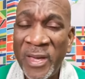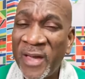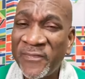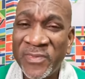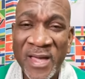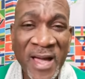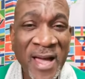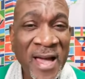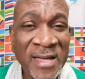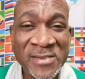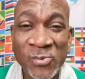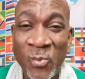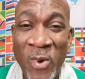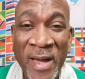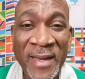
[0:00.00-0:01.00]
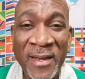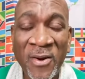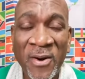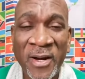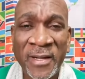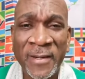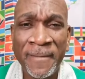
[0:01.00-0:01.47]
We have to ask, why,
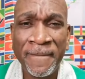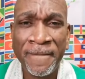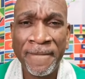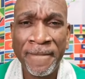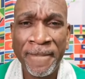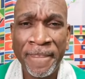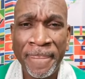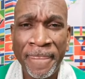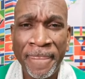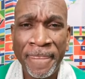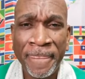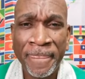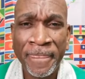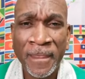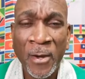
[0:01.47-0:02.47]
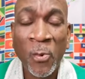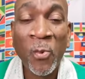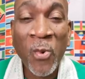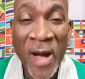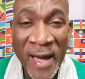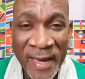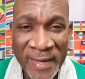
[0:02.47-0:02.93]
Lord?
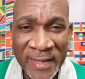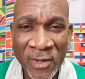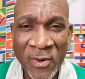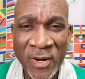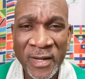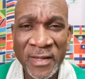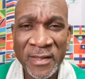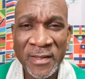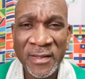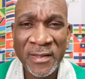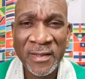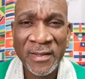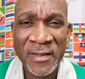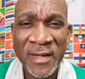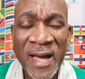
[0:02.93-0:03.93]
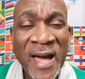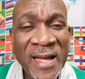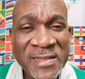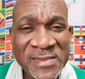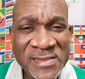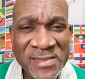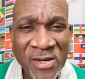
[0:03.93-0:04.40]
Why, Lord?
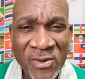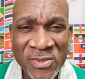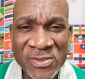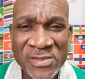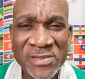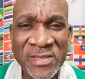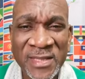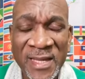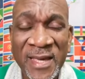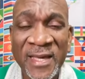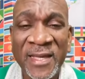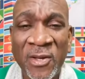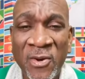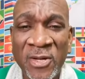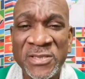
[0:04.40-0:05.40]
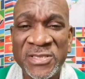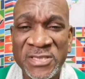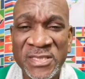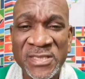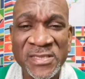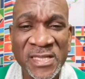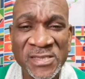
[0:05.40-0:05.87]
Answer us today, Lord
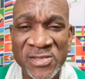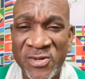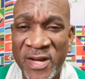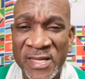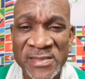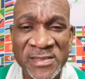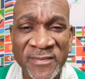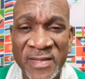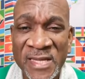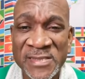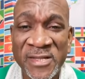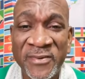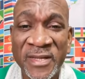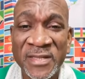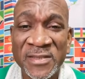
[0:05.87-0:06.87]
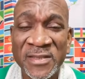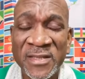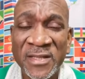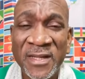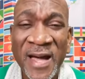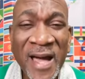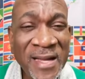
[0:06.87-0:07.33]
Jesus Christ of Nazareth.
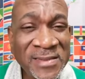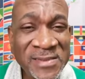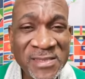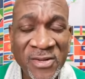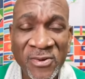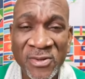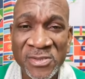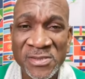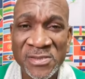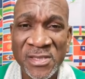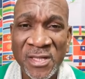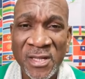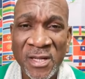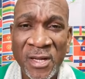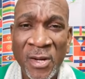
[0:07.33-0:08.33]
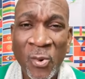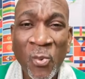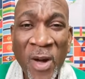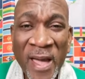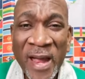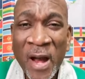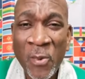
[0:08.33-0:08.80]
Answer us.
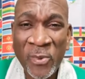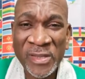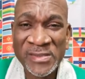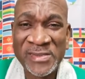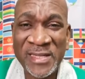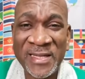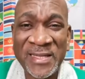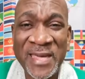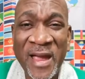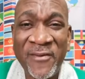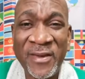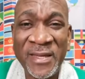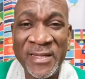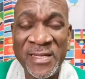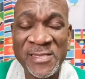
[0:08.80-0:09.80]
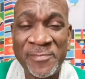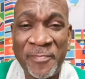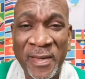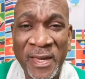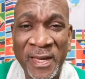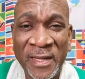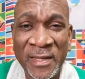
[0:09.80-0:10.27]
Why are we still carrying this
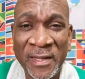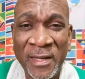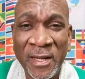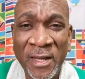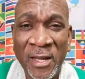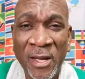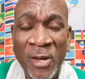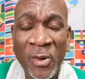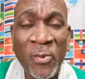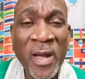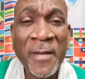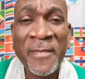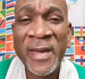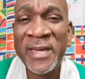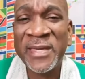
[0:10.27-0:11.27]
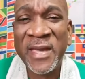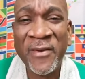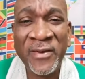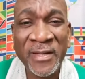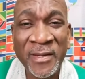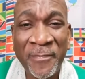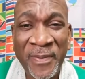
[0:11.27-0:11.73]
pain? Why am I
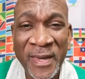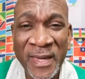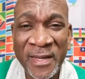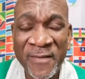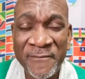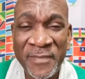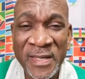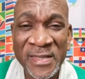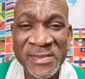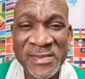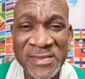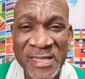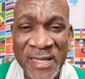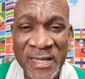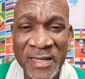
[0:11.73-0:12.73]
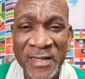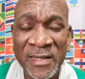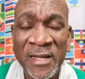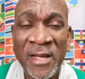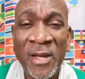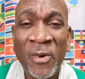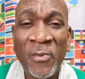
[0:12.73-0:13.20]
carrying the pain of being single?
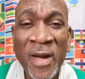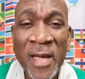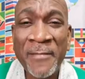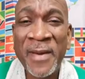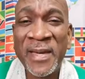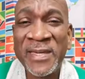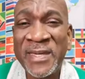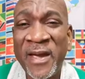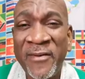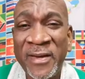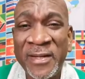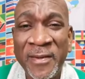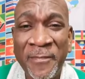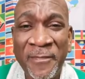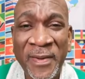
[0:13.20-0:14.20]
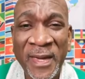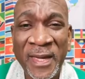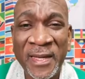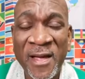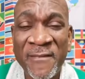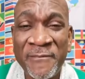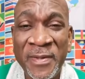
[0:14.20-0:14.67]
Why am I carrying the
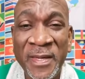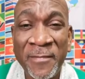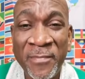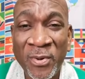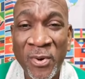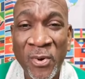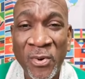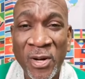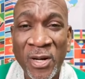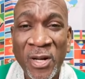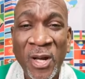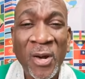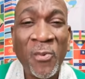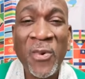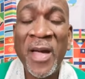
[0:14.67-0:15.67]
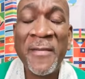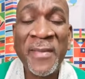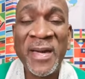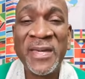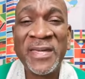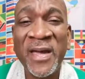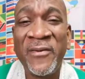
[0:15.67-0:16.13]
pain of being broke? Why
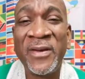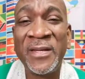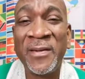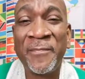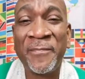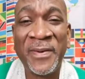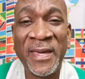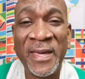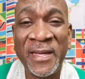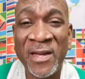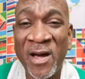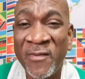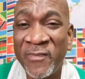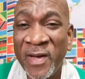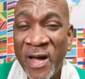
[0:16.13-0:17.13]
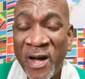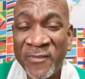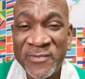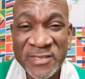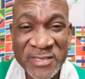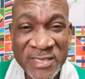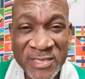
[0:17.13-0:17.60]
am I carrying the pain of,
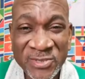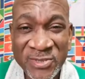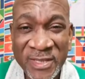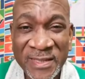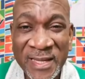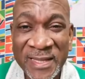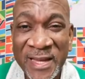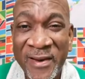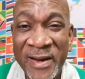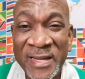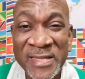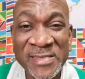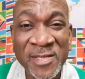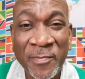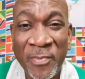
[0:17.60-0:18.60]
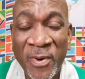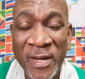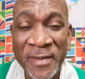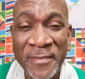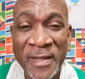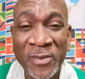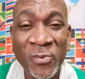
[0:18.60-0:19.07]
of children that are a
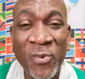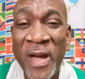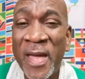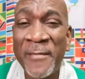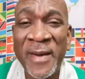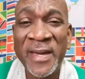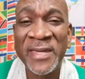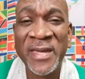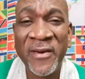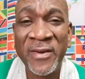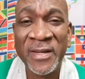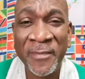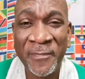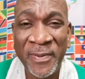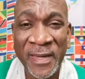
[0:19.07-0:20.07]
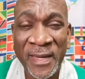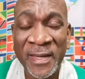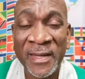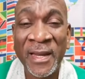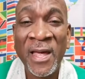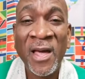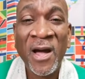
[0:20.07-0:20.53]
disappointment? Why am I carrying the
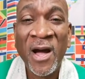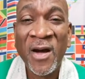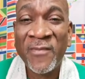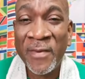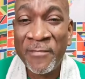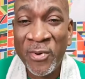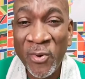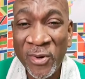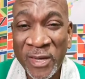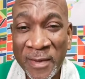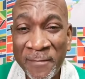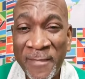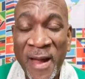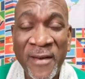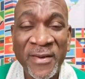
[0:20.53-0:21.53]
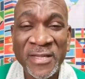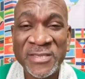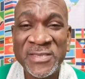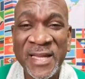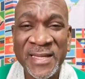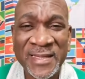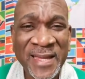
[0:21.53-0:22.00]
pain of a broken
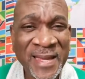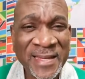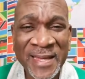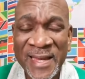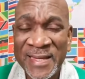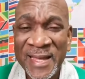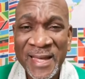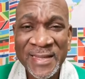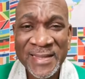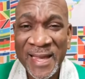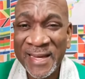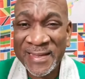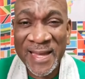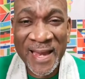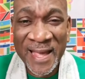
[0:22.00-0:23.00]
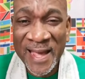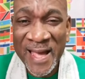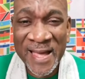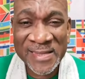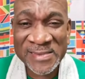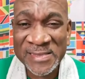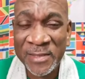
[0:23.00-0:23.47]
marriage that, that, that, that, that I
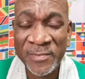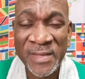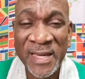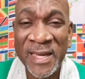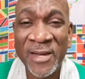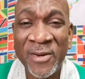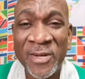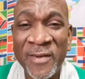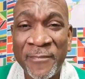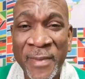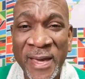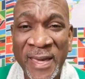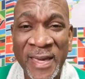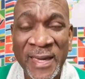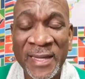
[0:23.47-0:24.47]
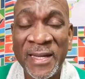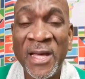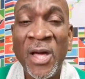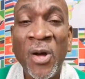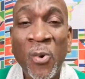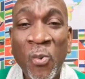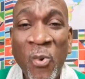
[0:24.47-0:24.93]
can't seem to get out of my
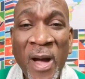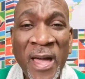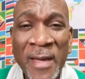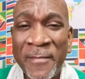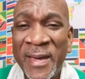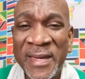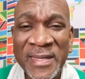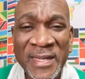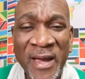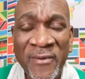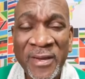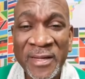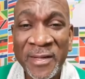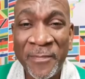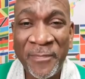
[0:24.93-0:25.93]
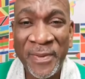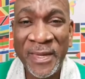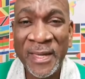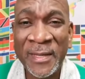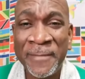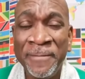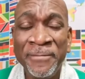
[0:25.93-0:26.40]
head? Why am I carrying the
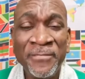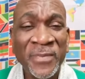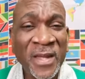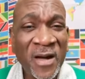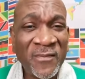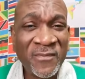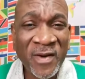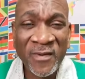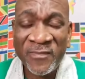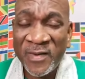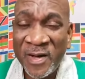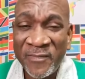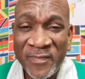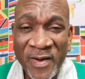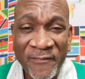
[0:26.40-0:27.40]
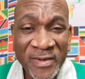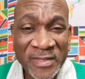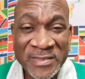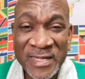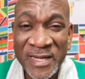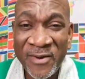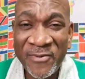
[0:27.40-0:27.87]
pain of, of, of, of
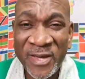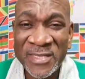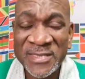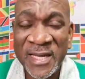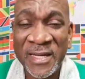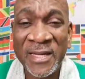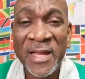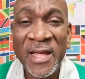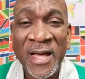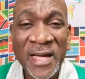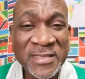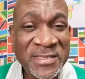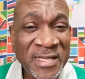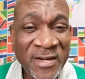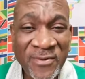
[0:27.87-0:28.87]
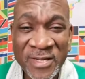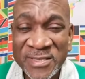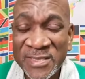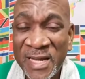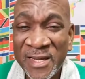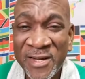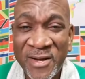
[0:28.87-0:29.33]
a generation, a
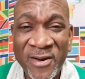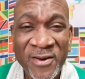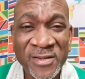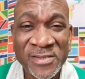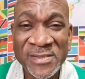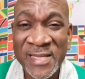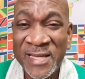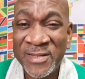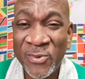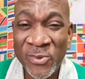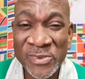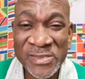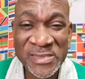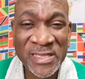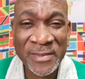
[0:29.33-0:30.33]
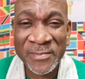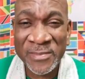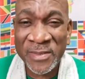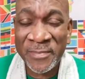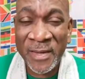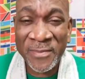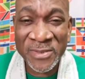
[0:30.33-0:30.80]
generational curse that don't
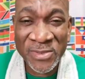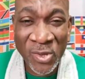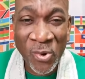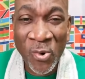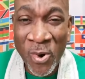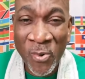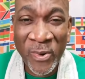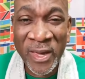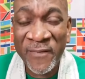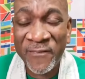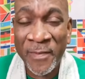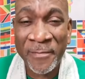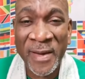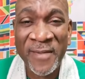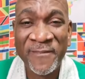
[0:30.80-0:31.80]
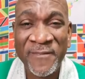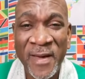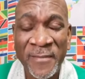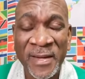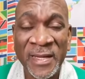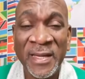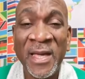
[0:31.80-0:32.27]
seem to be able to go away from my
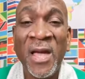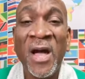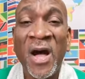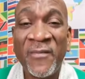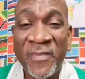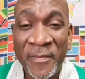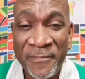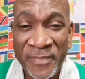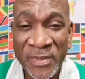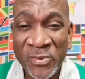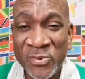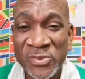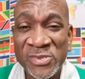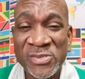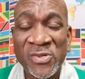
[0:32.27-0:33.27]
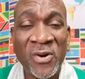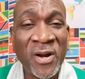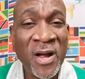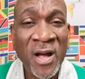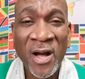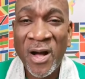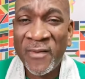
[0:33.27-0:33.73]
family of abuse
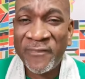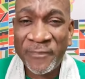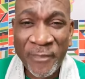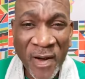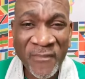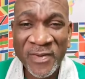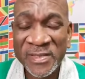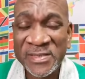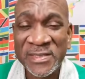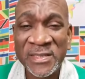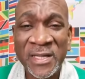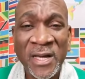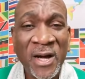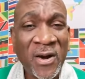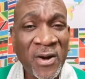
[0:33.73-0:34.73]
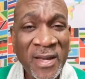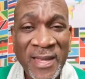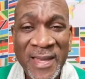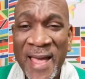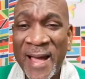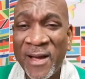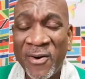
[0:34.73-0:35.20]
or of poverty or
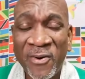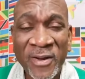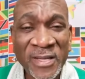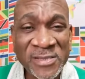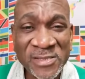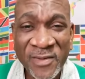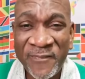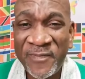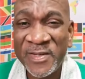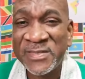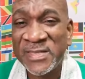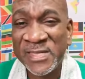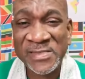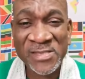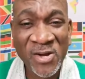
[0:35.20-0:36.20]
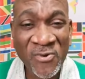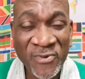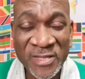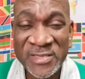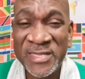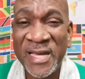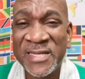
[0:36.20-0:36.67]
lack or insufficiency or
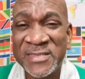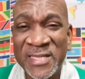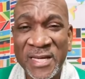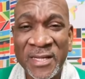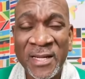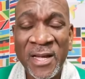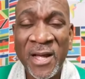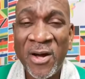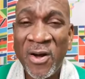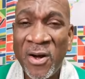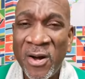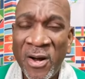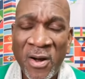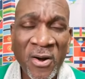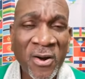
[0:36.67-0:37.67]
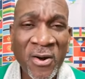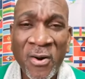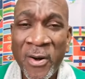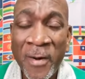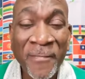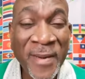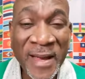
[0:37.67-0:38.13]
rejection or, or,
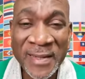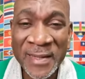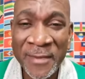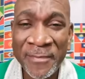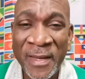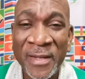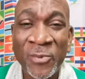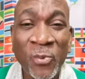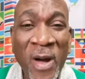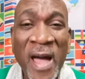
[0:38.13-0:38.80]
or abandonment?